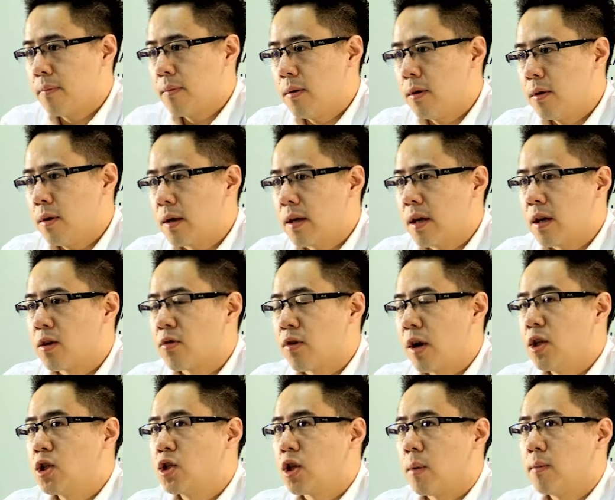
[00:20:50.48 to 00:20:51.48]
you can
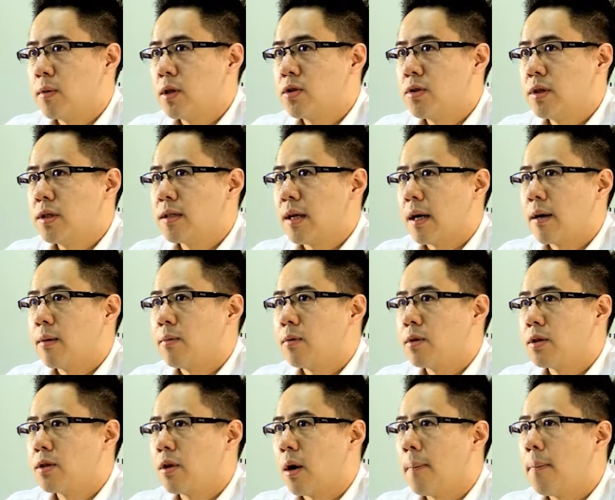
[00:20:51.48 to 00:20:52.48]
create geometries that
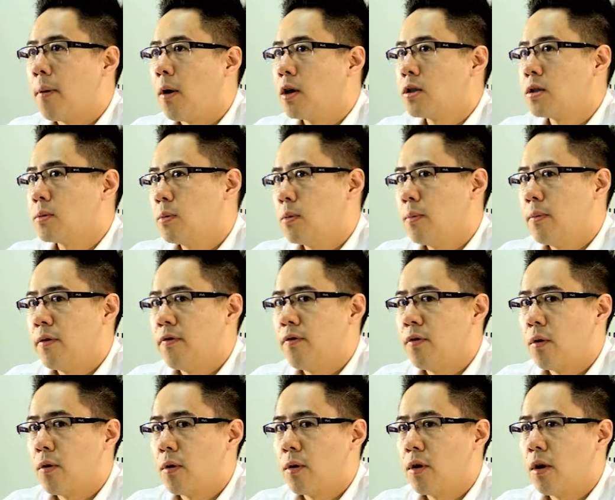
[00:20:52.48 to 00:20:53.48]
was not possible
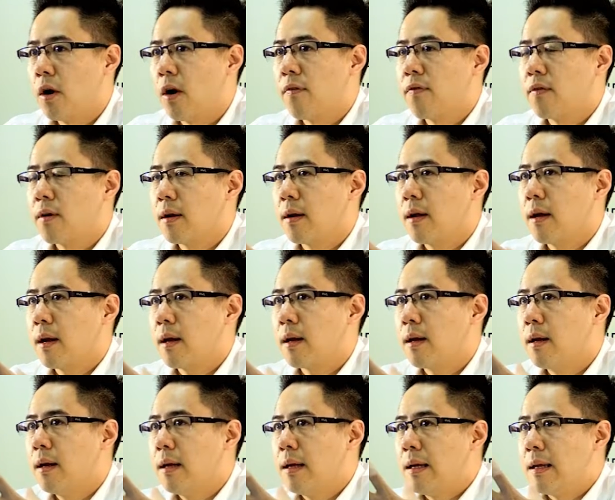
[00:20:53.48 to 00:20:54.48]
before, you often
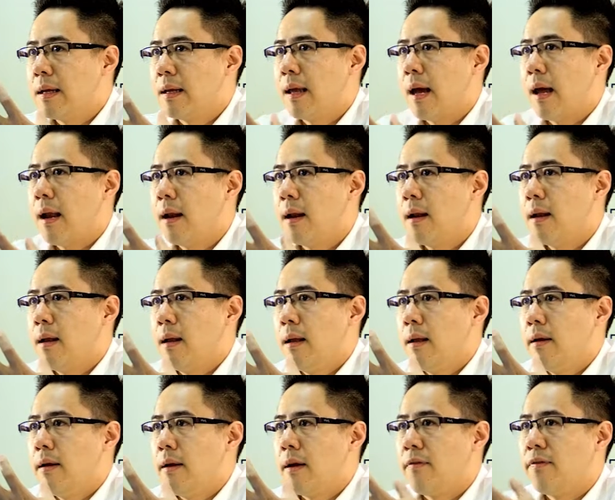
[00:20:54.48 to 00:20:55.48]
can get
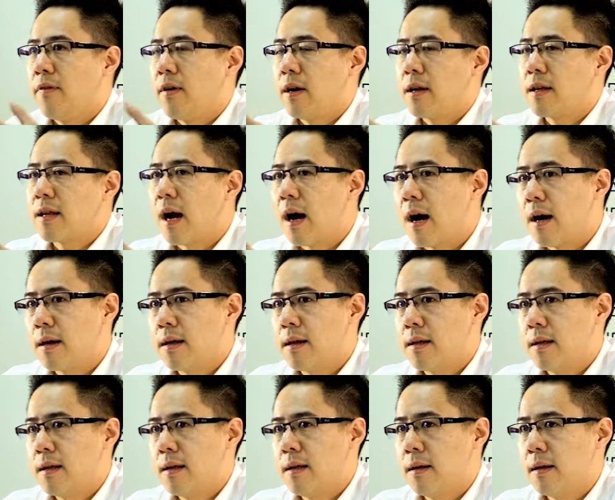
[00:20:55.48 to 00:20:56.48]
a very
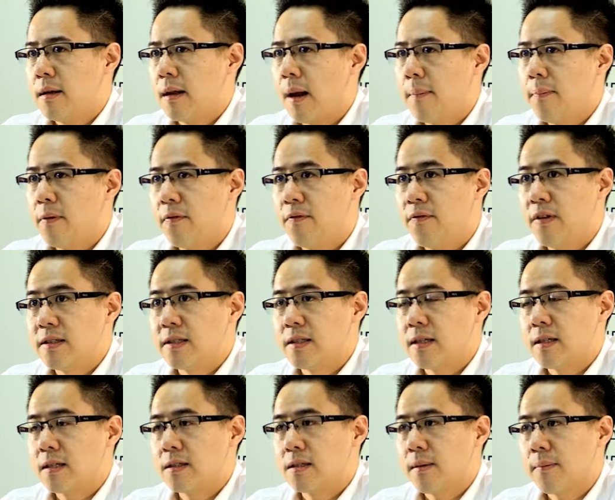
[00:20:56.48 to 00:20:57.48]
targeted type of
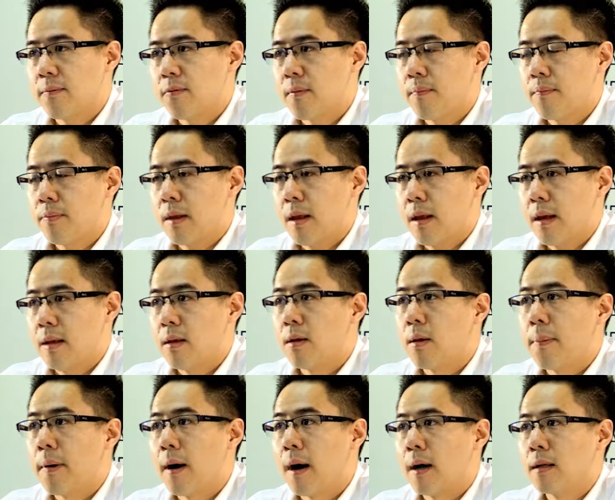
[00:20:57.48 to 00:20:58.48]
physics in
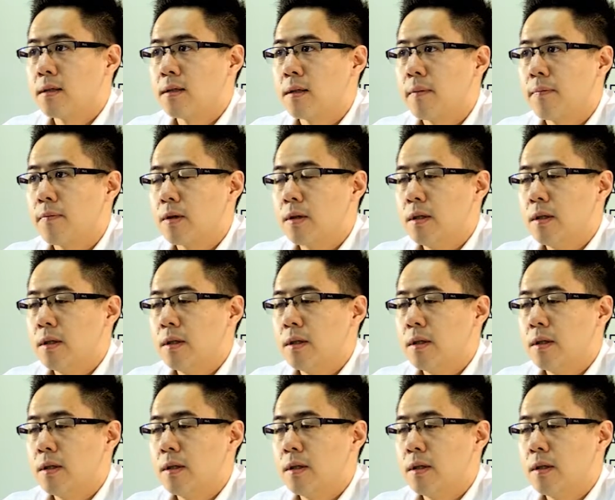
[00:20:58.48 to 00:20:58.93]
your parts.